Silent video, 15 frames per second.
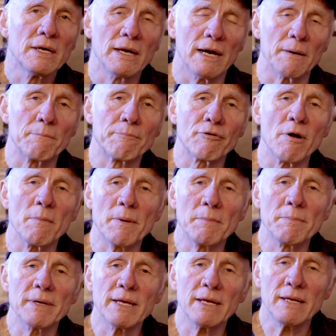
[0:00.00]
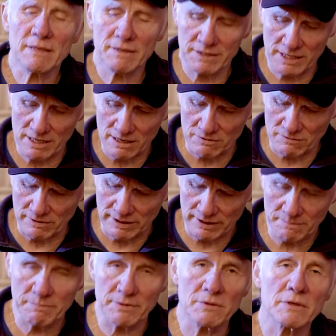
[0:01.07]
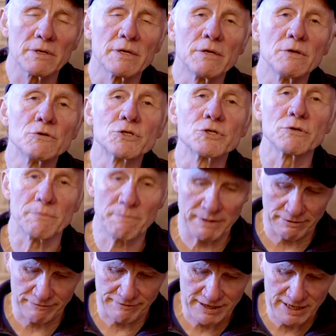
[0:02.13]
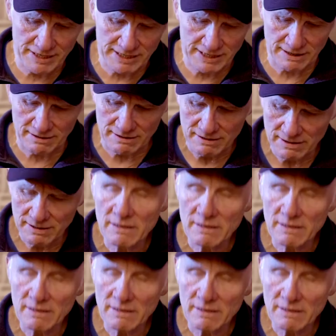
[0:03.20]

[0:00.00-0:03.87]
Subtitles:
and probably the only book you should be reading